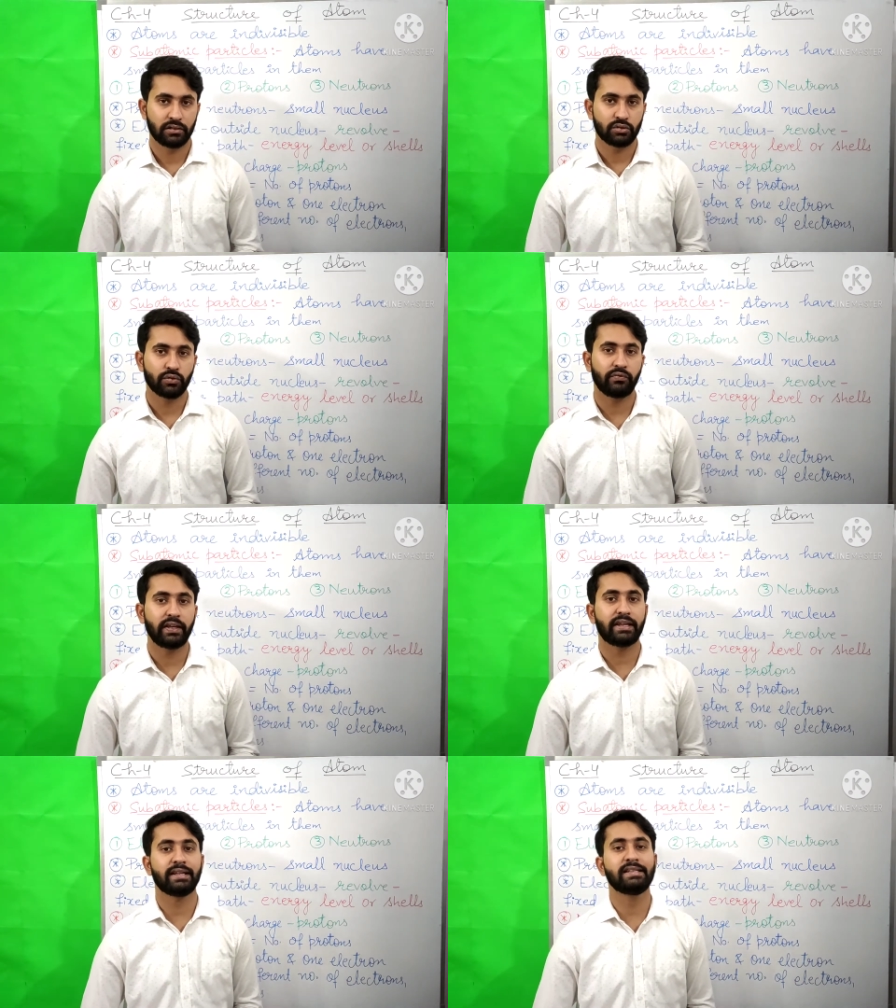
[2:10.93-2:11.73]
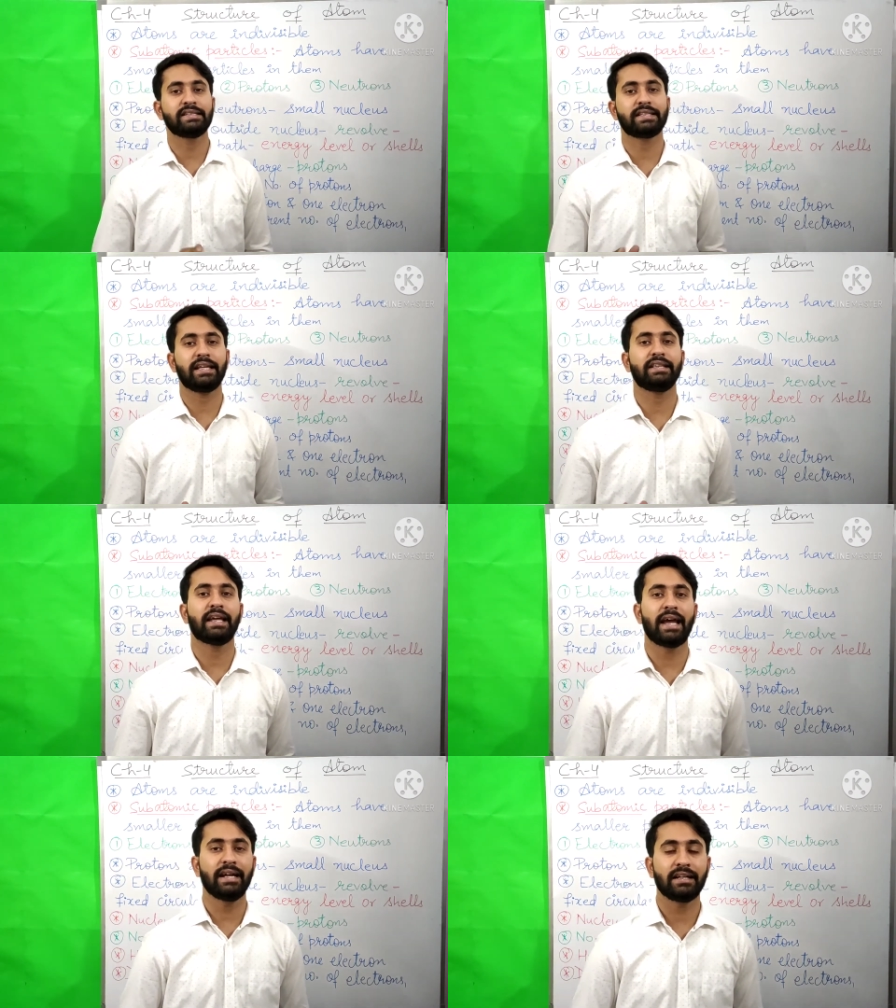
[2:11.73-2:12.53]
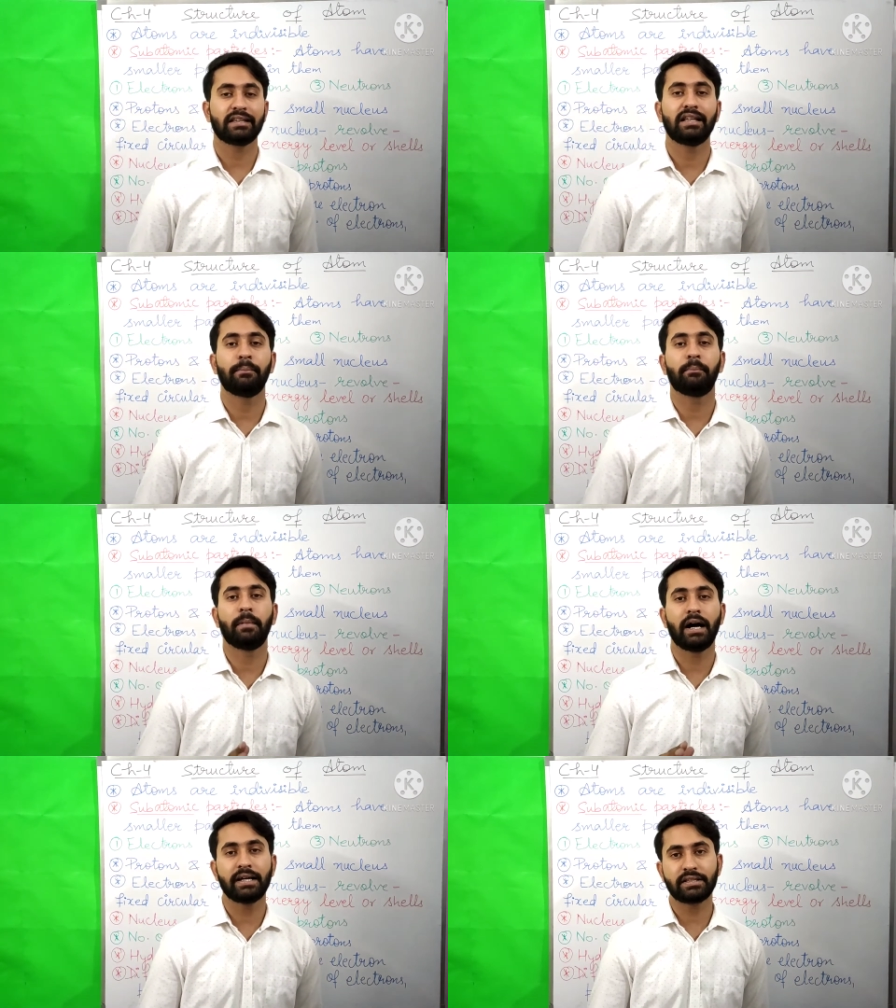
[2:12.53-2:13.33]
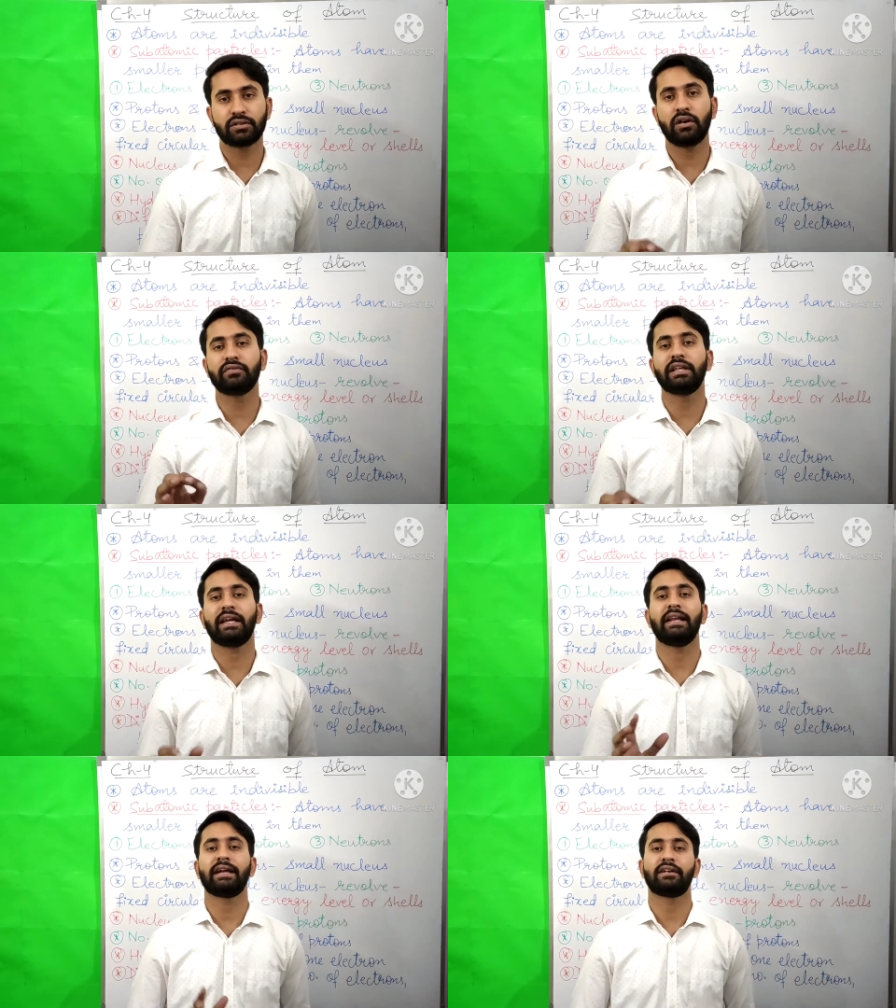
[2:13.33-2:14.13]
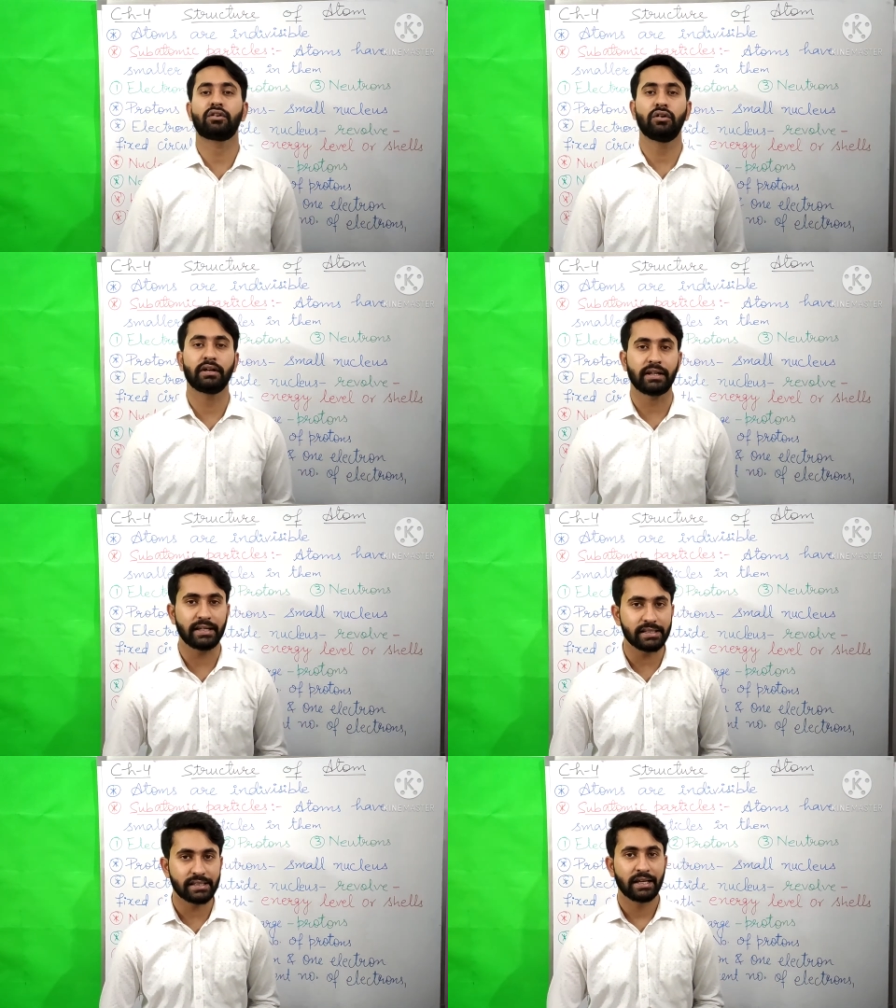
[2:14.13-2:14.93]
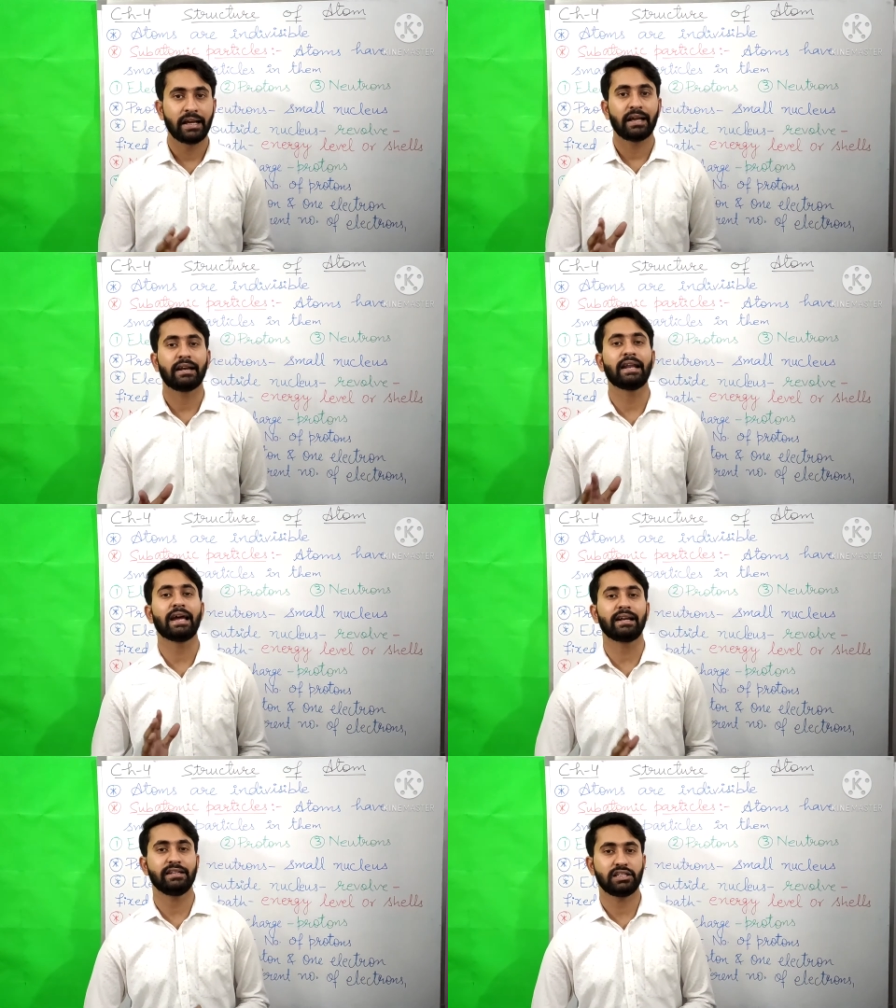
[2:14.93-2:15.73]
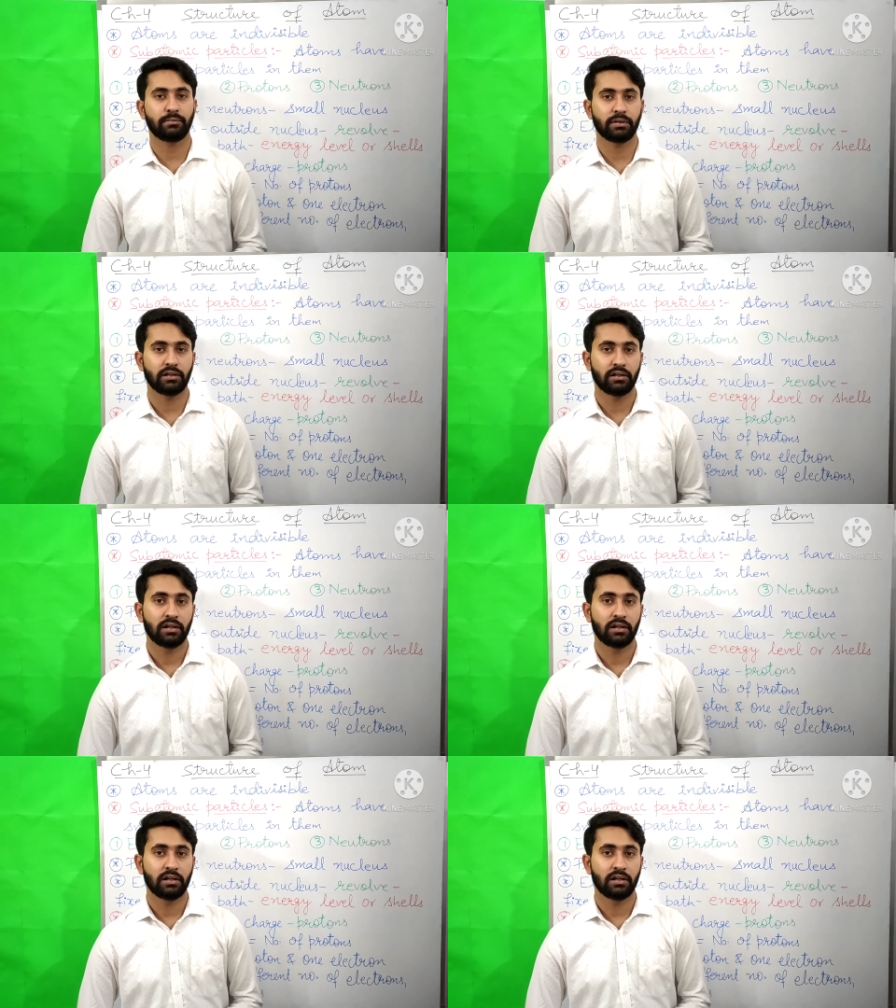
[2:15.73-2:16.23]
So we can say that the mass of the electron is negligible.